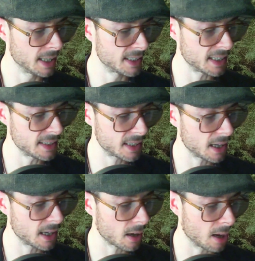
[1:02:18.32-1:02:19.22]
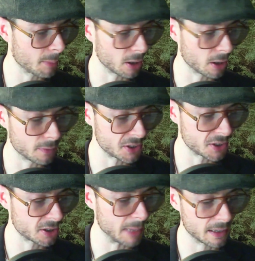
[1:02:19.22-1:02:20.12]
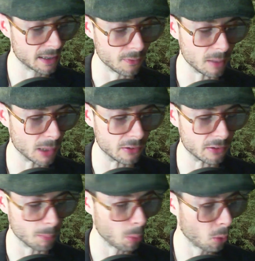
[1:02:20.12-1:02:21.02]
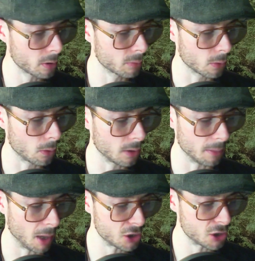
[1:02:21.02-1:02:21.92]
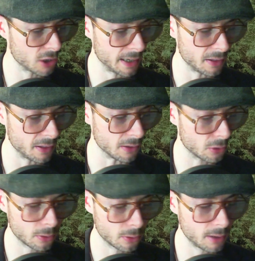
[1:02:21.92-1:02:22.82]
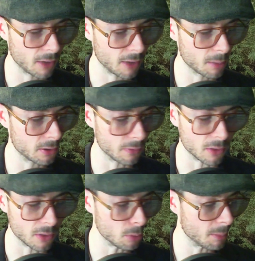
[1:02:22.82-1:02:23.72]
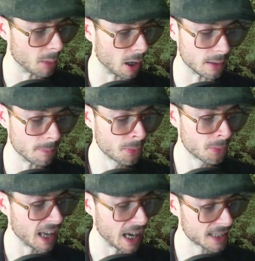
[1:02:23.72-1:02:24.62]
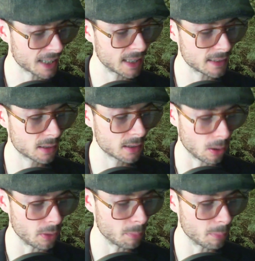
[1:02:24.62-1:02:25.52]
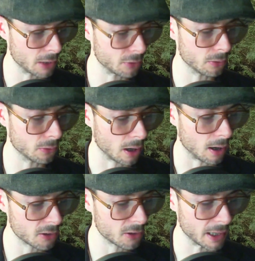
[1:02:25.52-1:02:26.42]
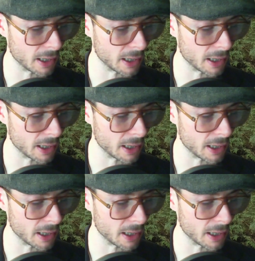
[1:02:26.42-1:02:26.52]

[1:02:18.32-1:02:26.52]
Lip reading: Since the autonomic nervous system activity plays an important role in modulating the internal environment of the human body, excess clothing pressures caused by